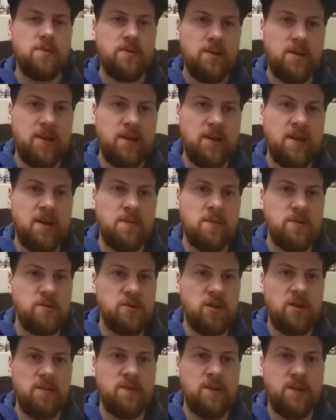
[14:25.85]
I have a
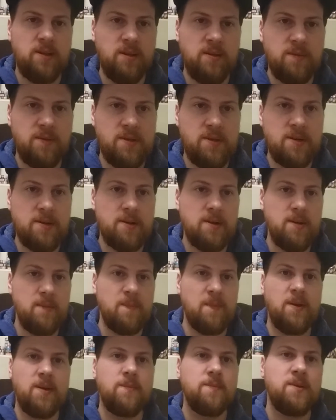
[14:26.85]
job I love here, and
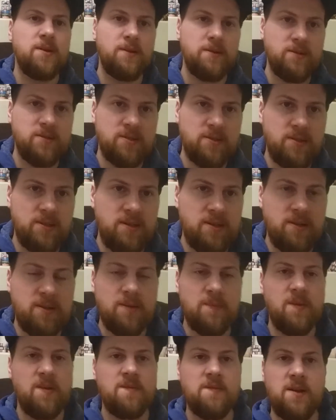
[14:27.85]
my parents are here,
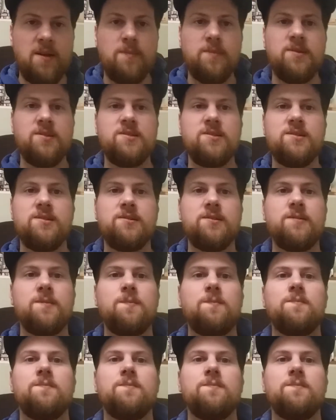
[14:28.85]
and my family's here.